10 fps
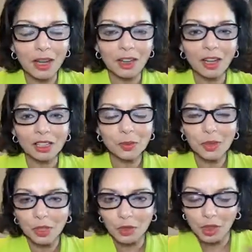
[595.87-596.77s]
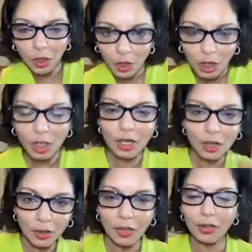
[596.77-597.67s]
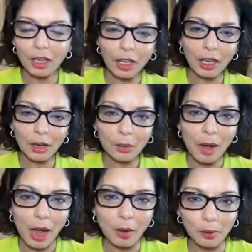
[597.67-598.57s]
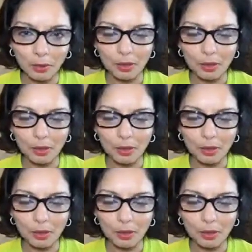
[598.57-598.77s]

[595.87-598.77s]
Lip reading: gosh, when you turn your thinking around,